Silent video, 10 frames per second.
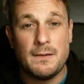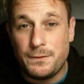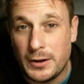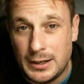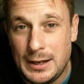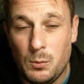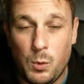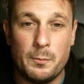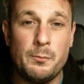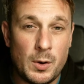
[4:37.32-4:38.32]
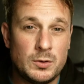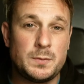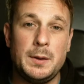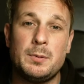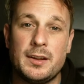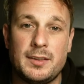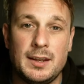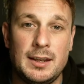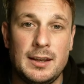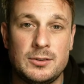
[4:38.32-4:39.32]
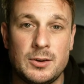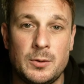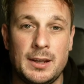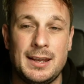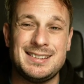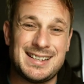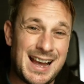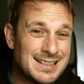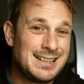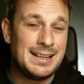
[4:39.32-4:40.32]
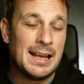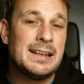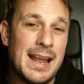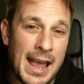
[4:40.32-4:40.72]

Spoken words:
And finally, what most people are thinking of doing is adding an